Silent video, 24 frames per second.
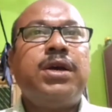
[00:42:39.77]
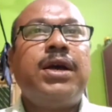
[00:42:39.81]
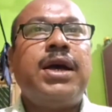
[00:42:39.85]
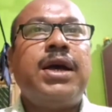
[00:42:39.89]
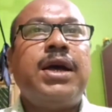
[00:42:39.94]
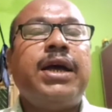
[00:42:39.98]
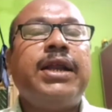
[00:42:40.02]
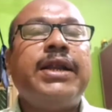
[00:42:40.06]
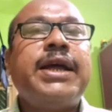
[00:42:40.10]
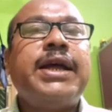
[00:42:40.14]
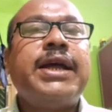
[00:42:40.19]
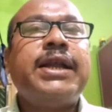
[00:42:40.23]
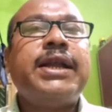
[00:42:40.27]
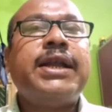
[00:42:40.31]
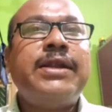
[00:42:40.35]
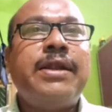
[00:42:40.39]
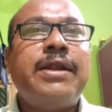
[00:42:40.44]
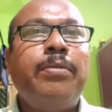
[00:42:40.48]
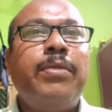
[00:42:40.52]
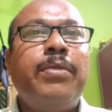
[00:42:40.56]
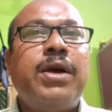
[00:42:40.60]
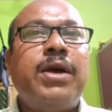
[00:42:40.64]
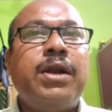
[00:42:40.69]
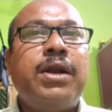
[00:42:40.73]
and that
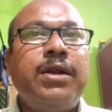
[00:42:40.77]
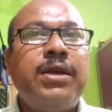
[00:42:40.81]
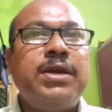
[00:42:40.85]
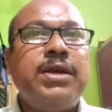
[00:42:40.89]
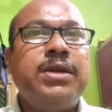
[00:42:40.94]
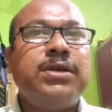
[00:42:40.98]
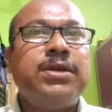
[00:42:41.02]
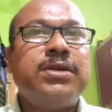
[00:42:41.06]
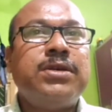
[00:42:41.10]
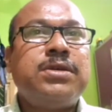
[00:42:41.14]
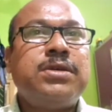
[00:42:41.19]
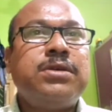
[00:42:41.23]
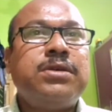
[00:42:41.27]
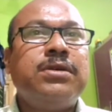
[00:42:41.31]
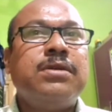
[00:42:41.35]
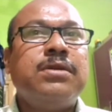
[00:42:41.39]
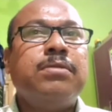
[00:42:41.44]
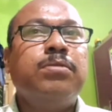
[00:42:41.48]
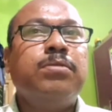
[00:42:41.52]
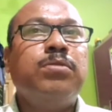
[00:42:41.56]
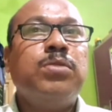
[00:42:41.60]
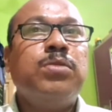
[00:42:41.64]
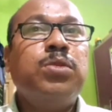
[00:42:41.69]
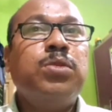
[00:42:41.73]
number is
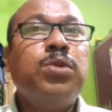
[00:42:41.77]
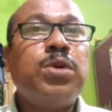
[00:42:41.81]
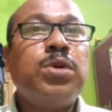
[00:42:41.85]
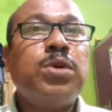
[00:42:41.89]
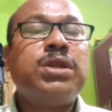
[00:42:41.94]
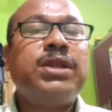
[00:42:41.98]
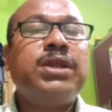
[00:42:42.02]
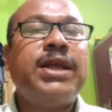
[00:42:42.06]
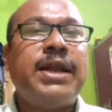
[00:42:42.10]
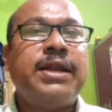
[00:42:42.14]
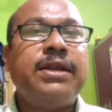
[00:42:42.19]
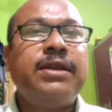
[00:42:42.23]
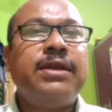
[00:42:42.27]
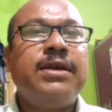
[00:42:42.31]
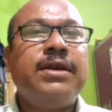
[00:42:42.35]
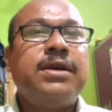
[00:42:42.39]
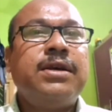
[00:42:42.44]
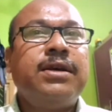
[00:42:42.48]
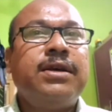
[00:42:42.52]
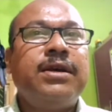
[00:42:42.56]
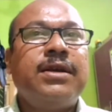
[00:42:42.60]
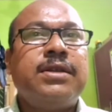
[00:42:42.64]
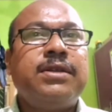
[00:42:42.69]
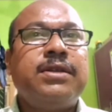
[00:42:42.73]
more than
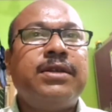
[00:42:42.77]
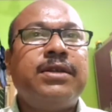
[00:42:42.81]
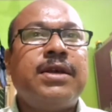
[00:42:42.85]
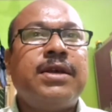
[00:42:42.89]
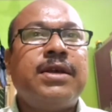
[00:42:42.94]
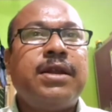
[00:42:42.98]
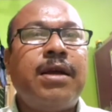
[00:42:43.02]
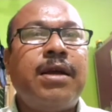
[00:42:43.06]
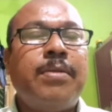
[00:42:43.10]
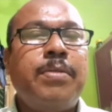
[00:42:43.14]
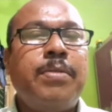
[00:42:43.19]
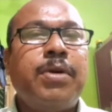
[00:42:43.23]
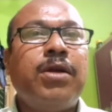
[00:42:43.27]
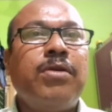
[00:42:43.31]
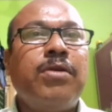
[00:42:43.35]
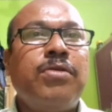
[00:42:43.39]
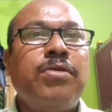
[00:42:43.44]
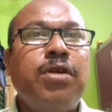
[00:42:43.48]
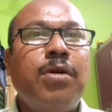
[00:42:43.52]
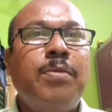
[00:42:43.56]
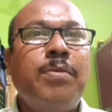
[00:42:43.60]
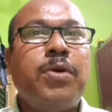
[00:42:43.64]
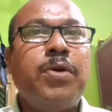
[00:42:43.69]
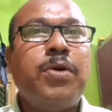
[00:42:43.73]
the number
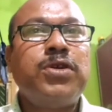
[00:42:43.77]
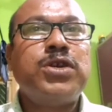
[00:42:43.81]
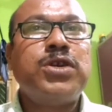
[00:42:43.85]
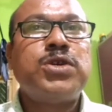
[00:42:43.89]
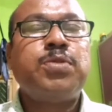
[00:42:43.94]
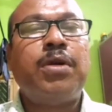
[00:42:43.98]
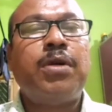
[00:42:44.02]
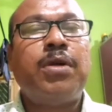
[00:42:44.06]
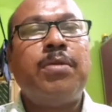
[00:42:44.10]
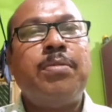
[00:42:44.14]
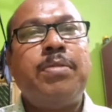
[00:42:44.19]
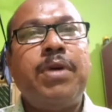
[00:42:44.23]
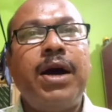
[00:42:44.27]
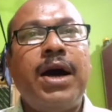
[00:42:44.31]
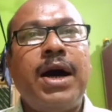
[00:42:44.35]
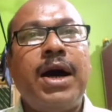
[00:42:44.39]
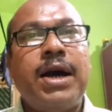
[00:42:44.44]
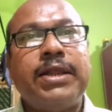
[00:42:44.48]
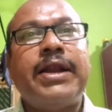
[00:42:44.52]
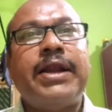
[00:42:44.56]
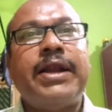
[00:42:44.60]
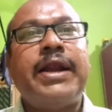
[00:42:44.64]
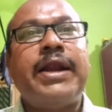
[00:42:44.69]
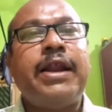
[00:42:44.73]
of compounds formed by
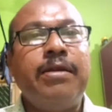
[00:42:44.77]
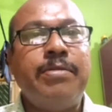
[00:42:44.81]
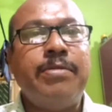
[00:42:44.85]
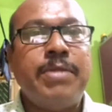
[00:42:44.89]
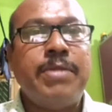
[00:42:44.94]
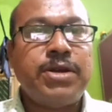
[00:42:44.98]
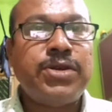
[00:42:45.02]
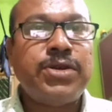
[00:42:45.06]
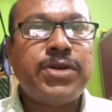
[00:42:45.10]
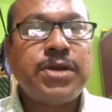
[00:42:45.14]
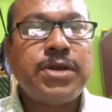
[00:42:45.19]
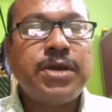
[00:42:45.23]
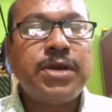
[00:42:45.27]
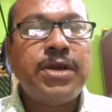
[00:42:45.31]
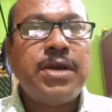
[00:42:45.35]
other elements.